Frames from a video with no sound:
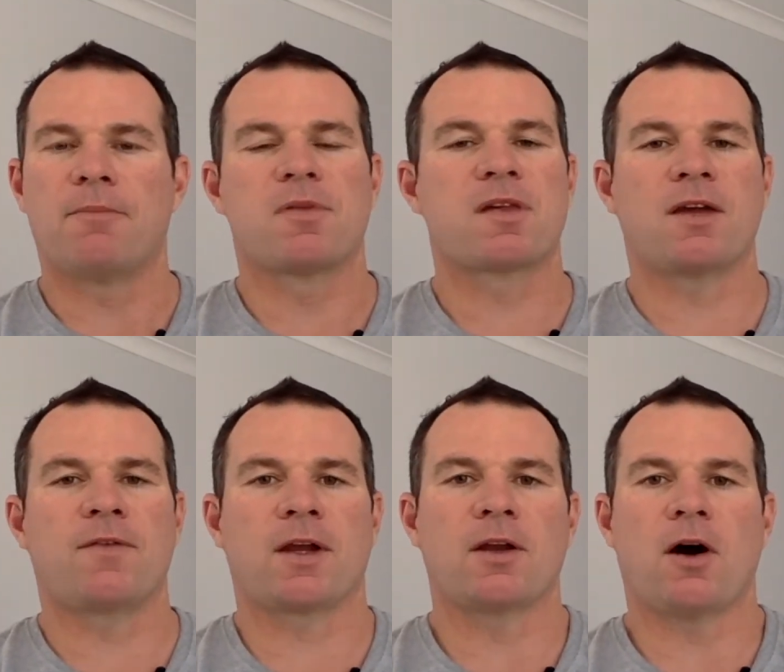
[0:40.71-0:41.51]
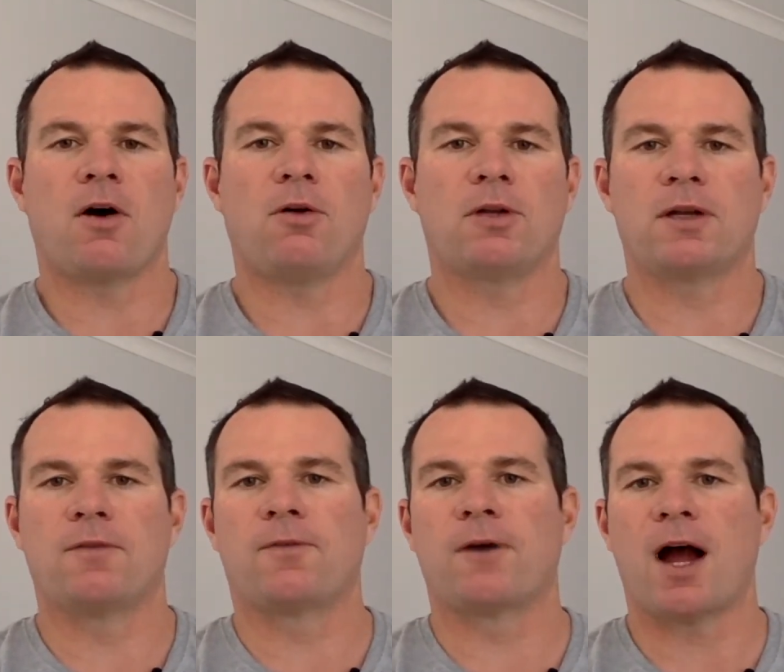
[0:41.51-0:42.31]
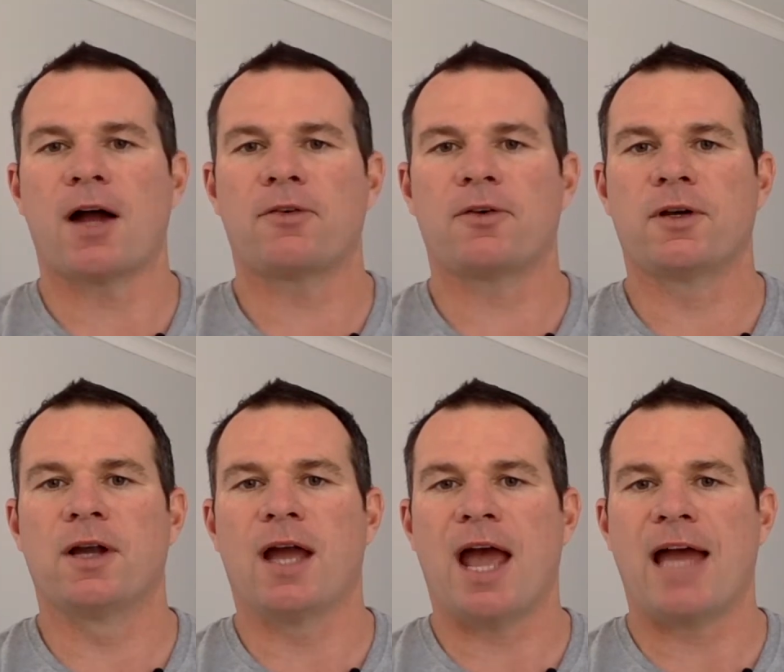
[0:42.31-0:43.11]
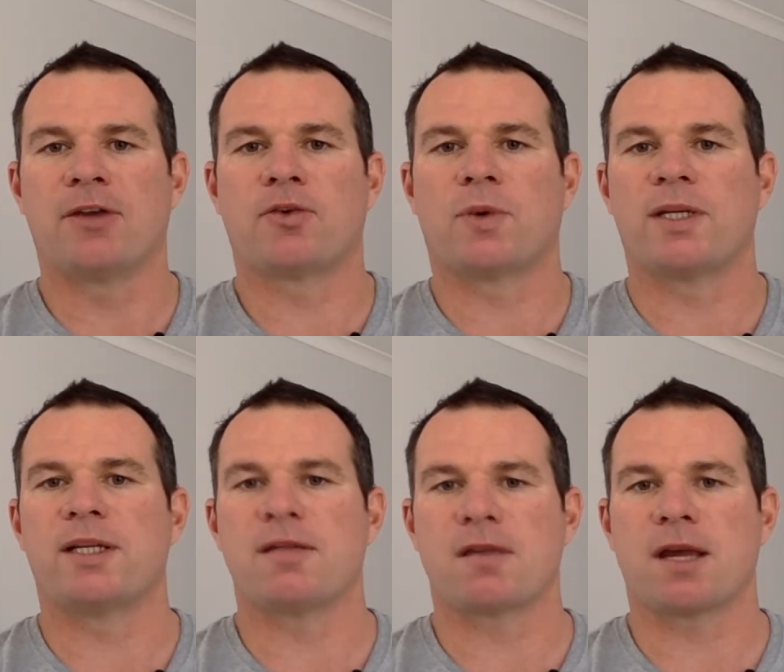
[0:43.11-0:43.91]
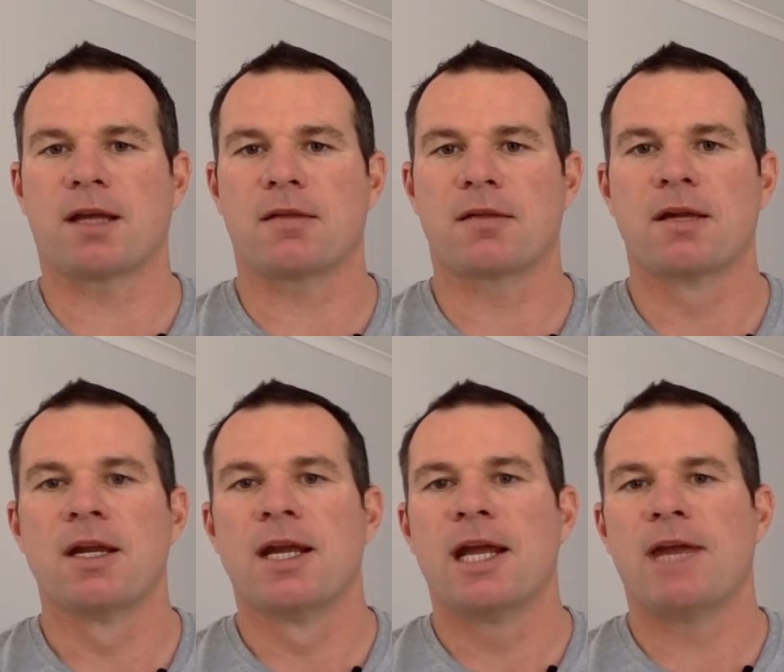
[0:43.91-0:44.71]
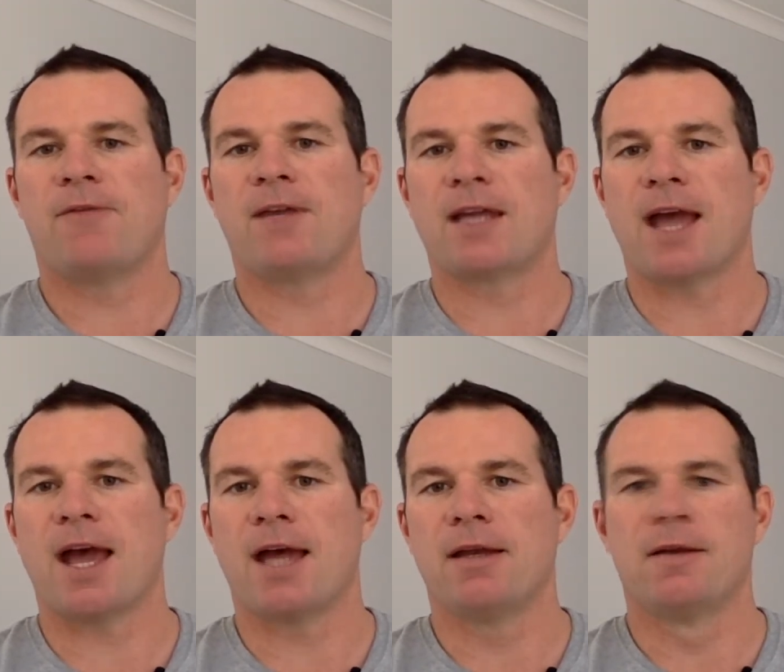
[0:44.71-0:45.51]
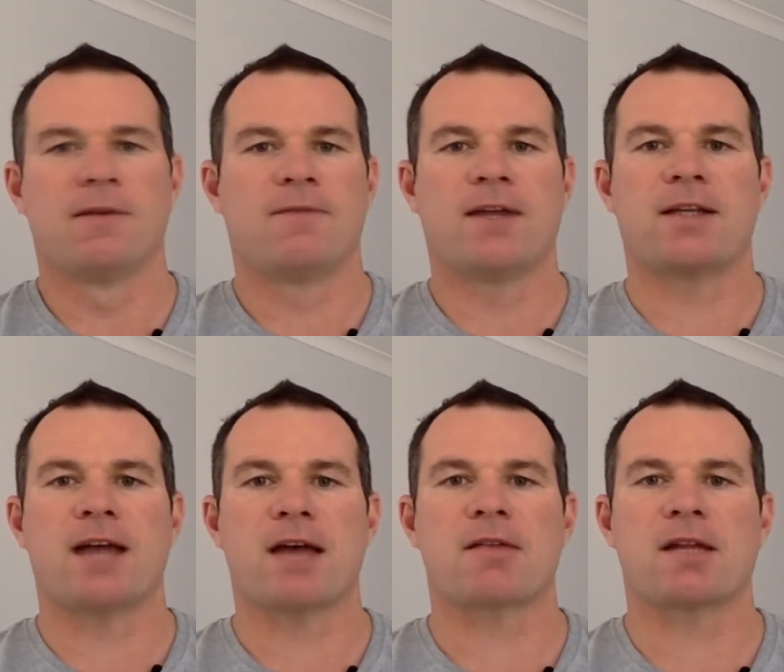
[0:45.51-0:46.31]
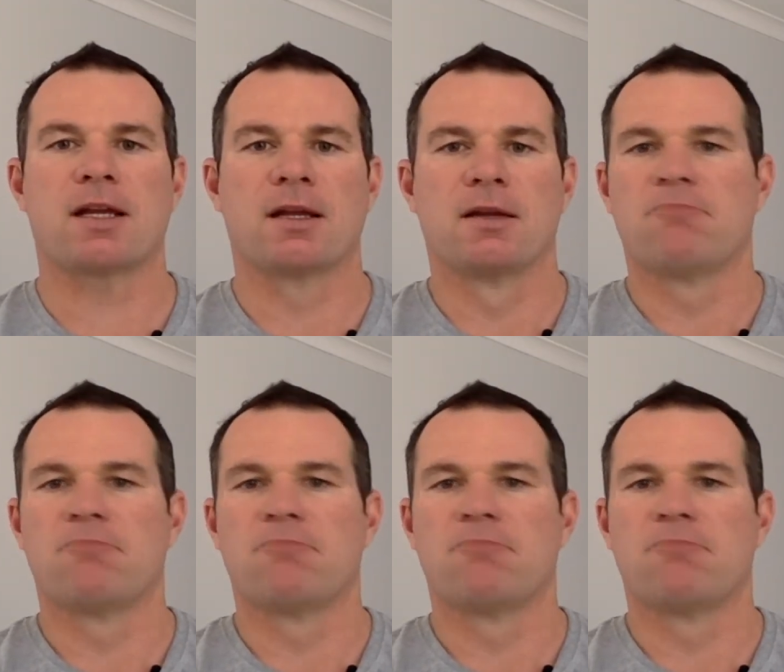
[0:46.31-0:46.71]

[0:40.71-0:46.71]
See if you can hold it for 120 seconds. If you can, fantastic.